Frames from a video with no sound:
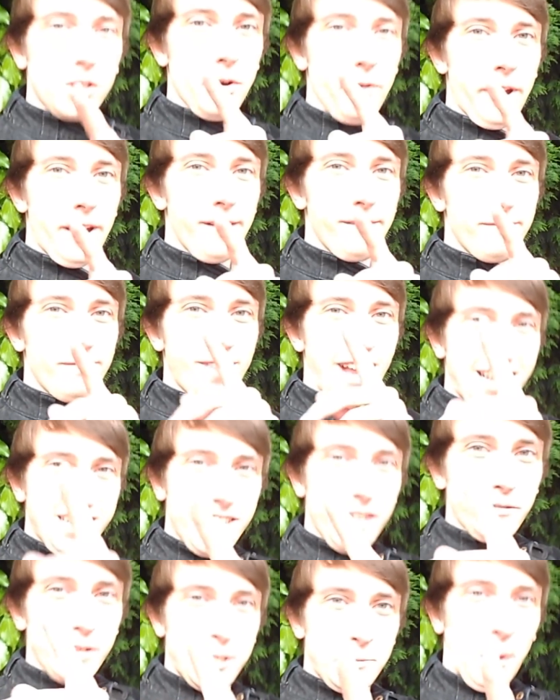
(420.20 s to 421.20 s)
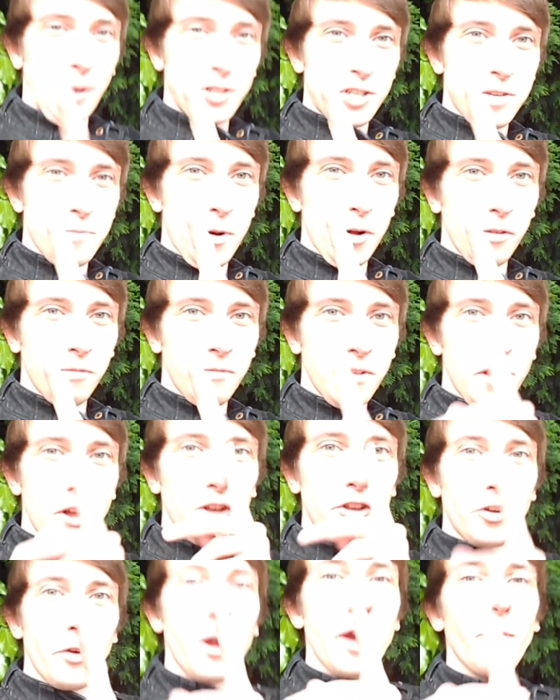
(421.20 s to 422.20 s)
do it, that's irresponsible.
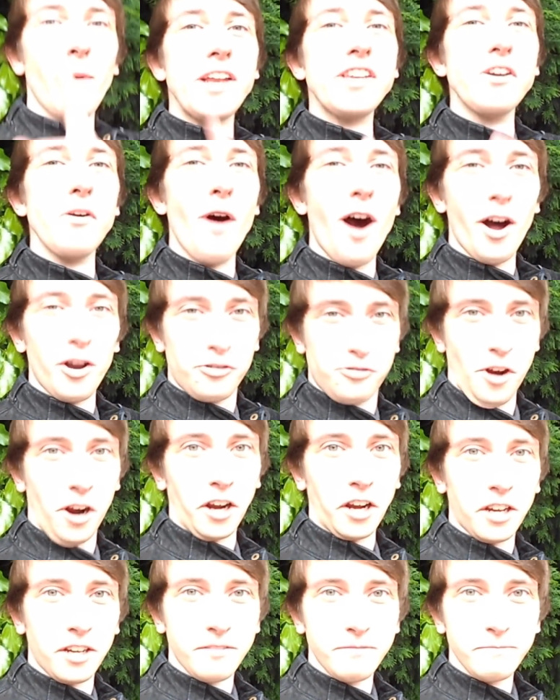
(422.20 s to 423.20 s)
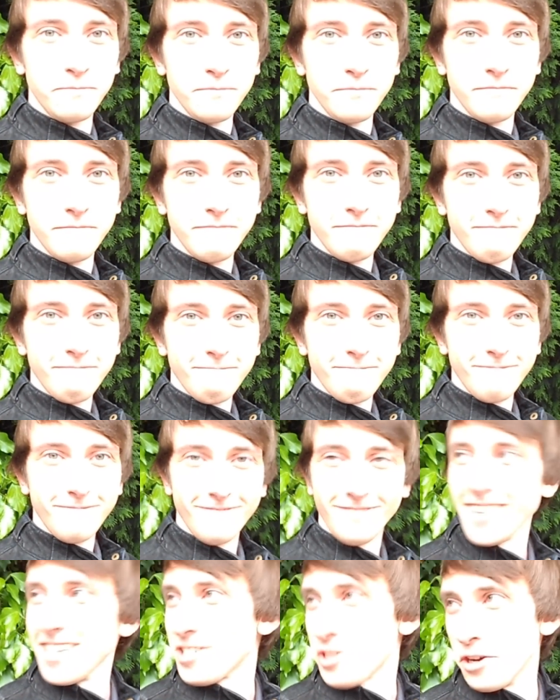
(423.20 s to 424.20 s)
Do it when you are drunk.
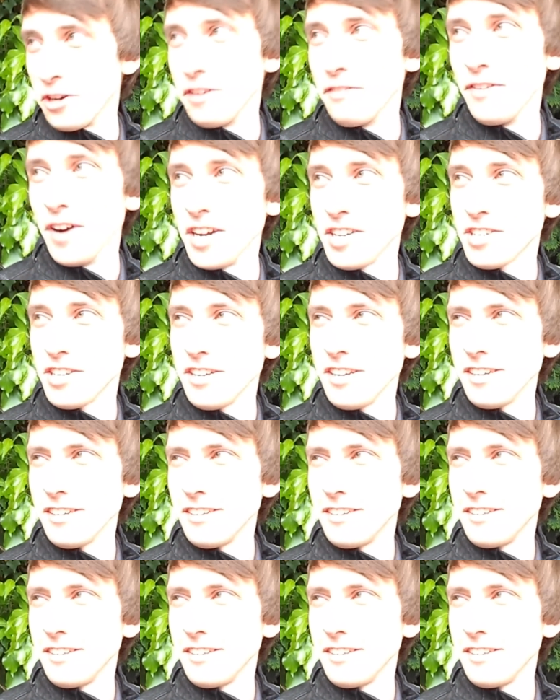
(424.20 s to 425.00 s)
That's good advice, isn't it?